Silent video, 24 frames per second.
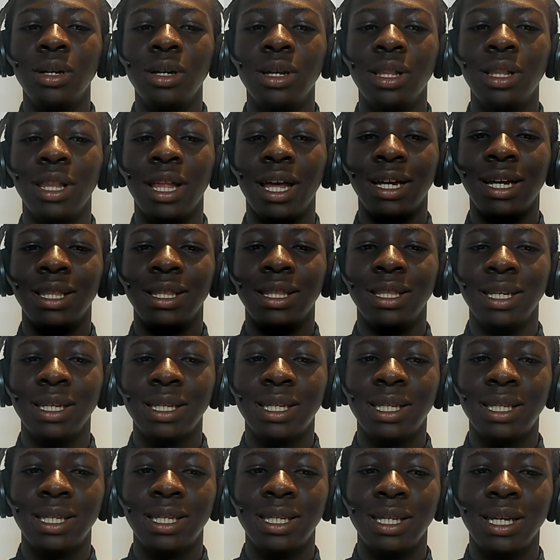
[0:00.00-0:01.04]
like
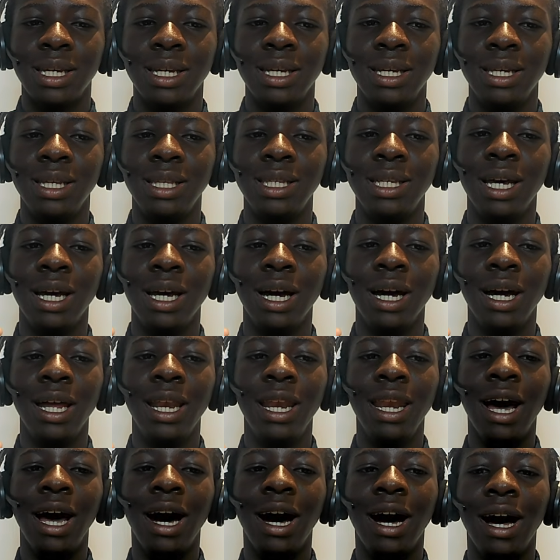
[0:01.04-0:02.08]
this, to
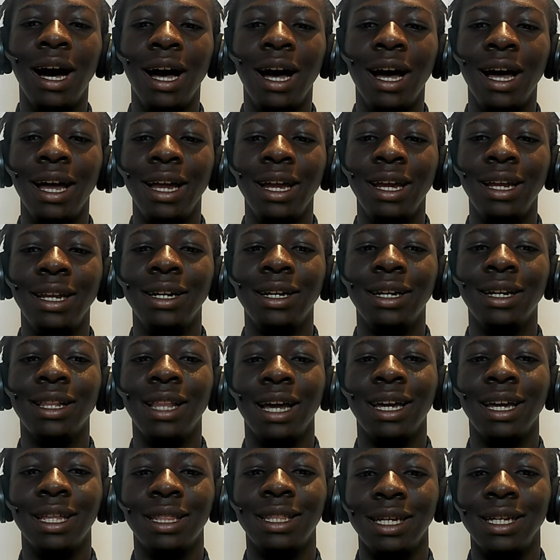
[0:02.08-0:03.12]
9,
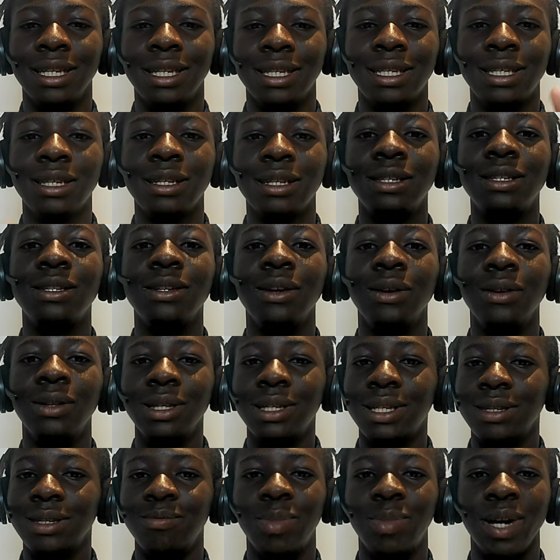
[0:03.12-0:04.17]
like this. So
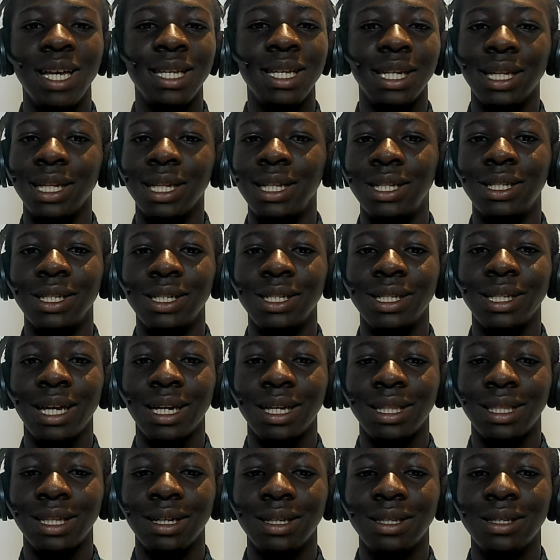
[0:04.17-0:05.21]
this is basically just
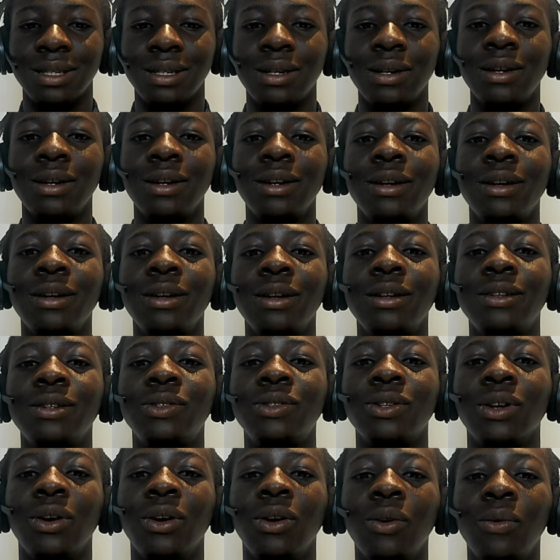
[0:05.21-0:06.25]
like that.
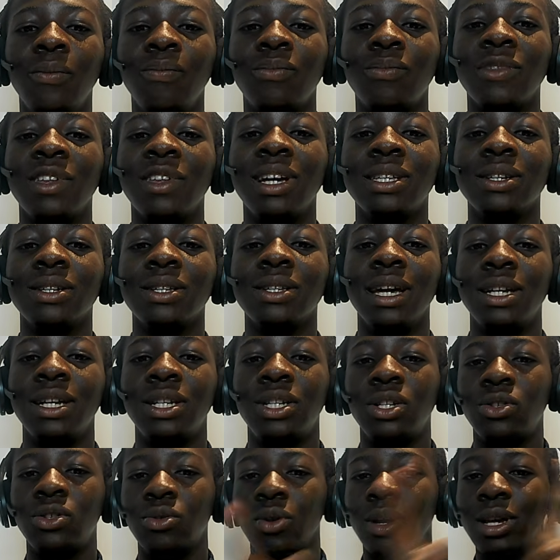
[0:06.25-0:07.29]
So let us head
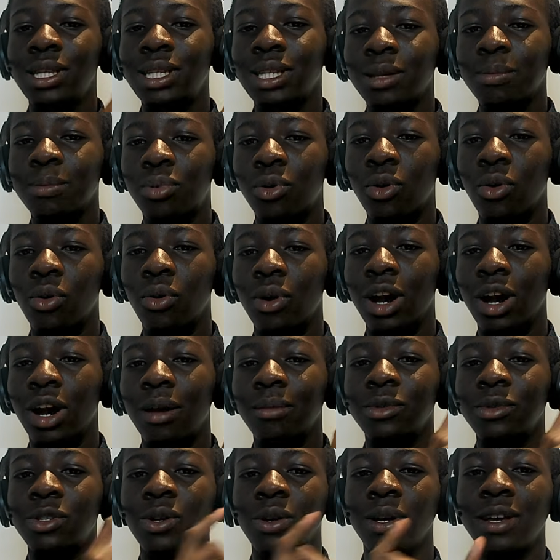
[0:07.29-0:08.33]
straight to the
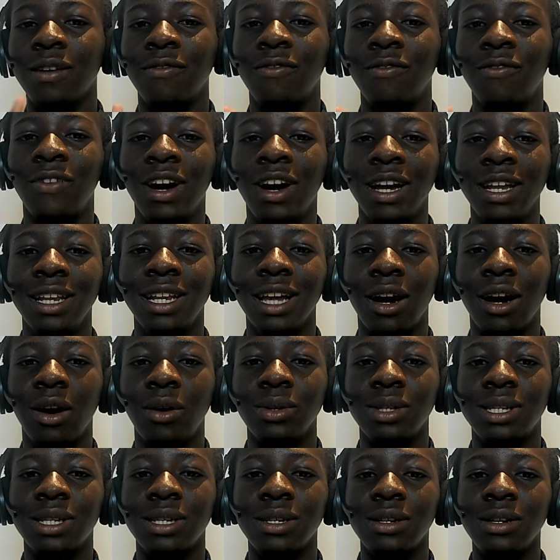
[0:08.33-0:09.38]
program so you can find
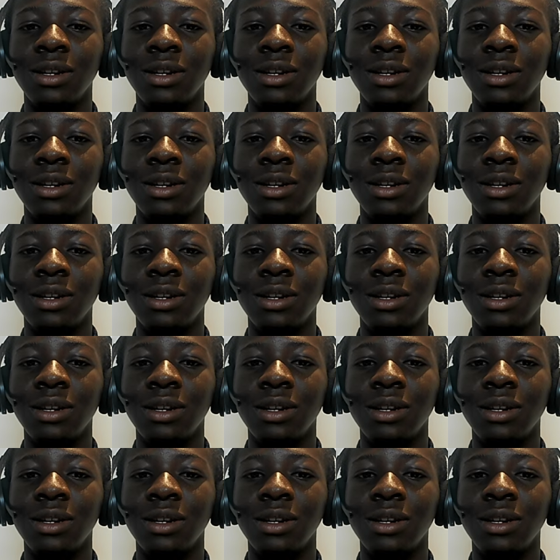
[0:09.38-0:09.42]
out